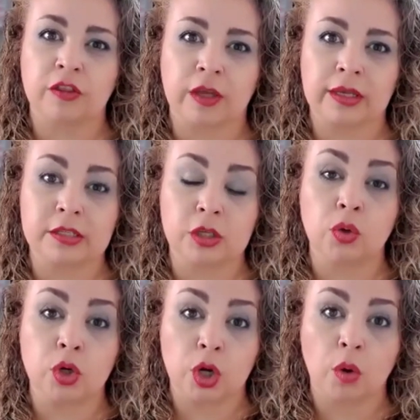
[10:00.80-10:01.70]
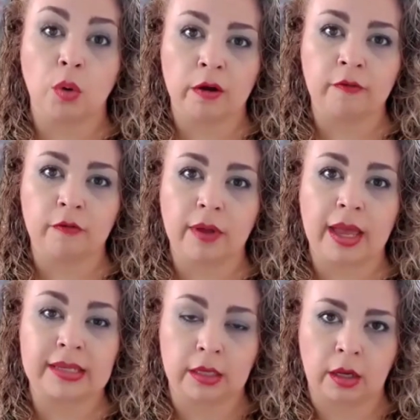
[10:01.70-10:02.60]
things you know of
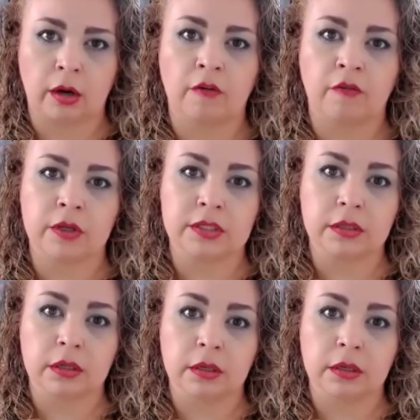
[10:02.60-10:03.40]
as head office,